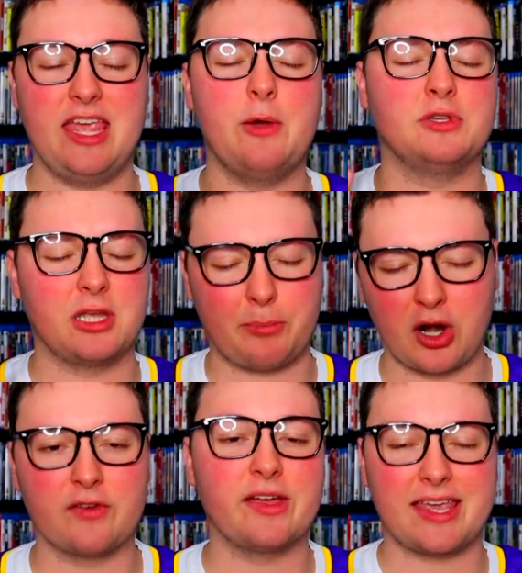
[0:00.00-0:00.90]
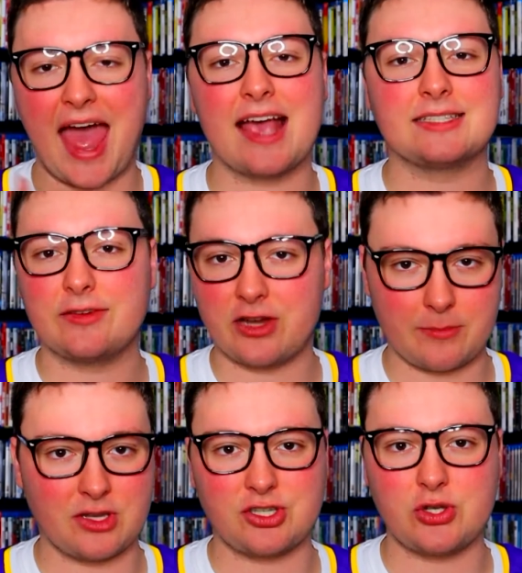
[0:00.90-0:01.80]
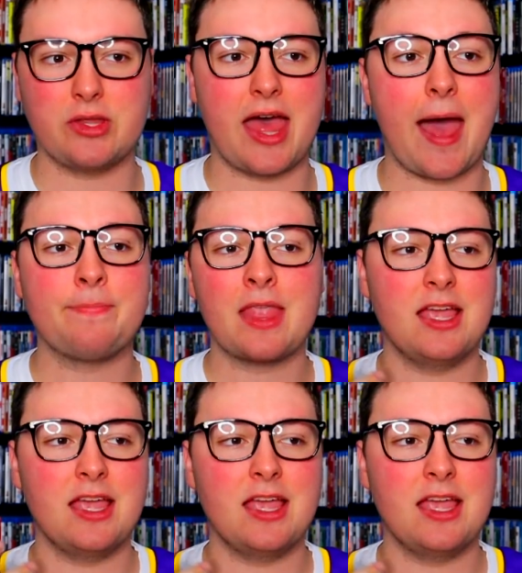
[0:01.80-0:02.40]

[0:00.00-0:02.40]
it was the perfect casting for him to do that.